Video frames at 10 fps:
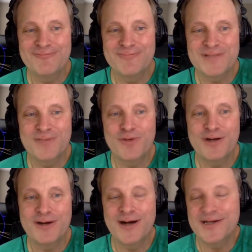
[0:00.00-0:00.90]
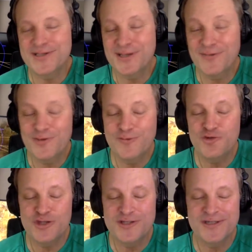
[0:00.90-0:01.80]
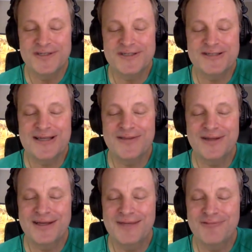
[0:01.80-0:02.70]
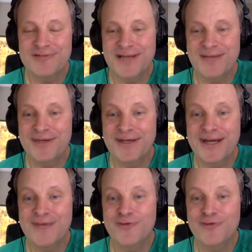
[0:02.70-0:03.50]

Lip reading: somewhat Gnostic view of Jesus in that he was coming to kind of